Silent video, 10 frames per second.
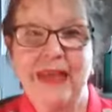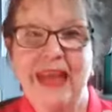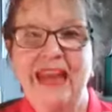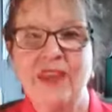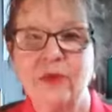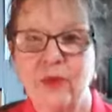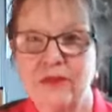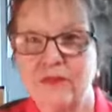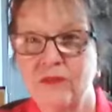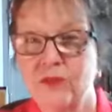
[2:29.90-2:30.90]
And the
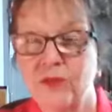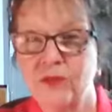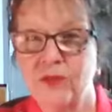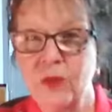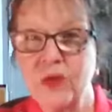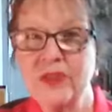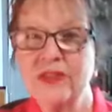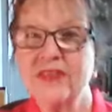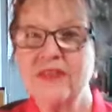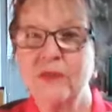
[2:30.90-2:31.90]
reason for
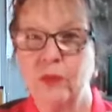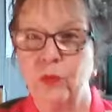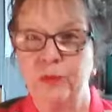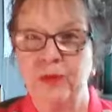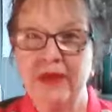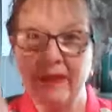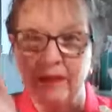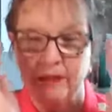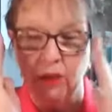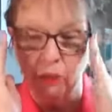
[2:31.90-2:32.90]
divorce would be
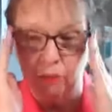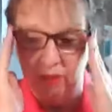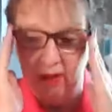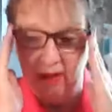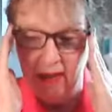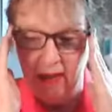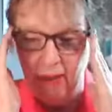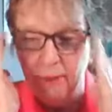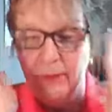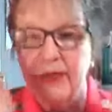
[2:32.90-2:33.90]
adultery.
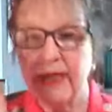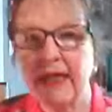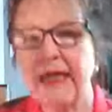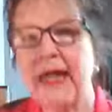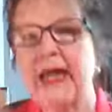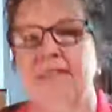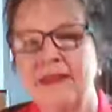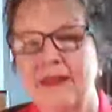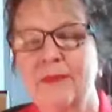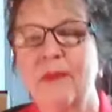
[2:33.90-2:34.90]
But he had to
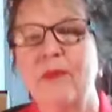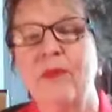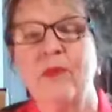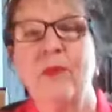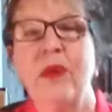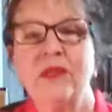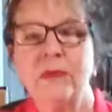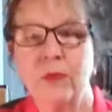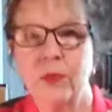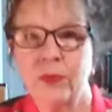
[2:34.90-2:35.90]
come up with a way to
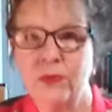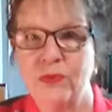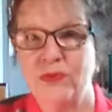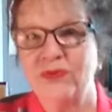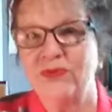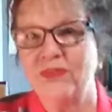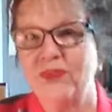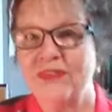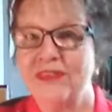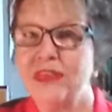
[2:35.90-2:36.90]
prove
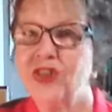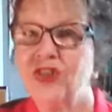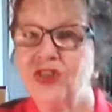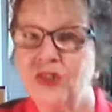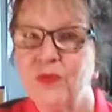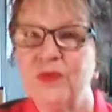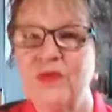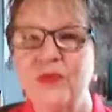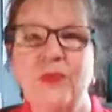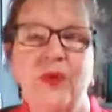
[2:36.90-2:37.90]
that she was
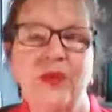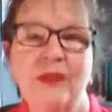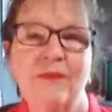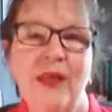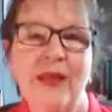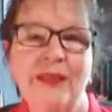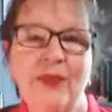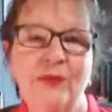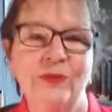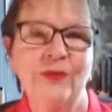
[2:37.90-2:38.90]
the one committing
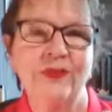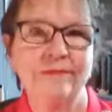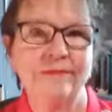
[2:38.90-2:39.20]
adultery.